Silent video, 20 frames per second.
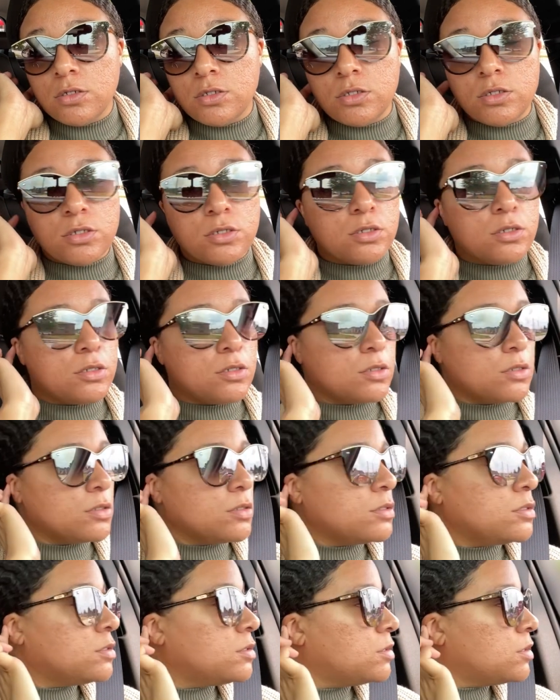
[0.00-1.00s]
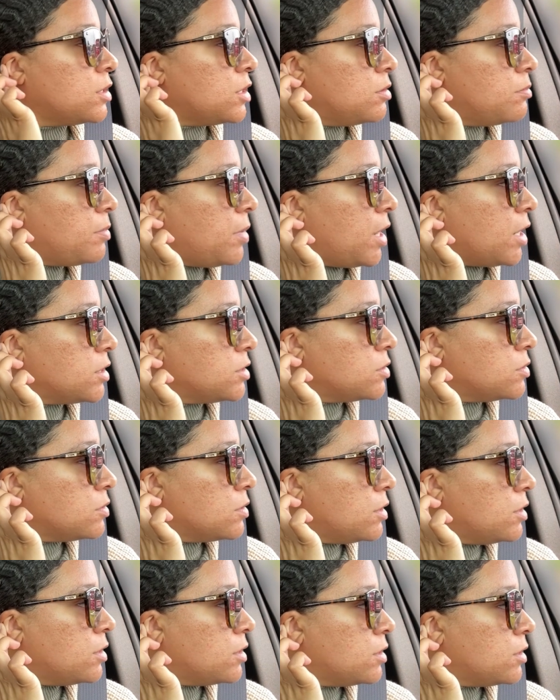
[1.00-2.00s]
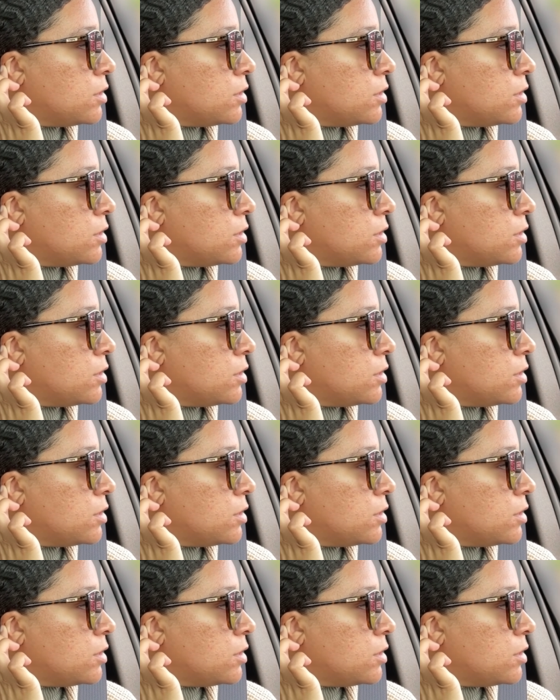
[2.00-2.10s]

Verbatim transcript: to get back to work.